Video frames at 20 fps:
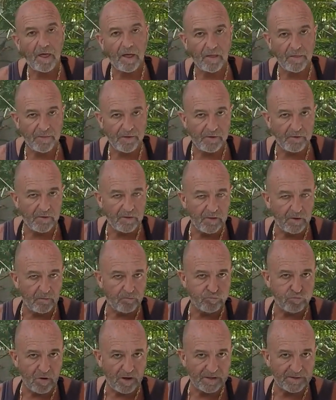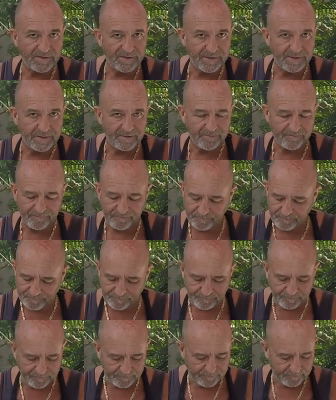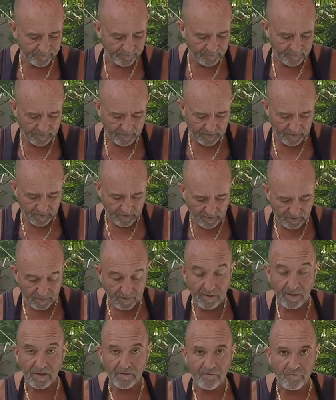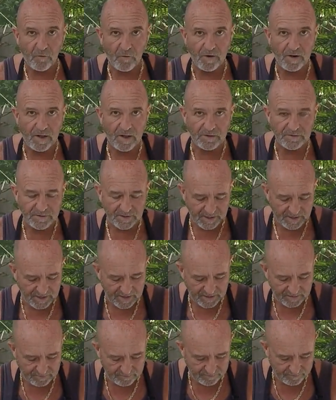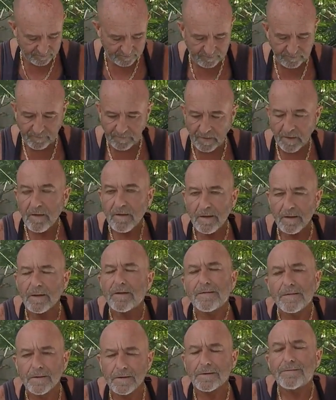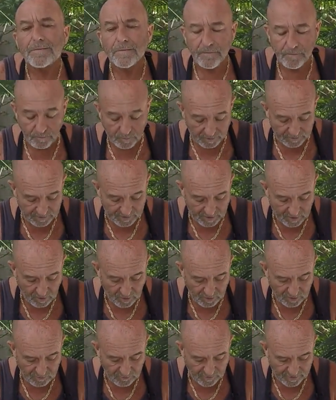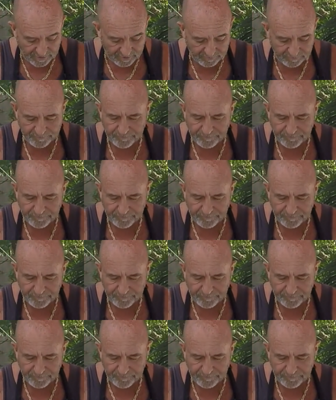They're a little pricey. They're like $4 a can. But they are great.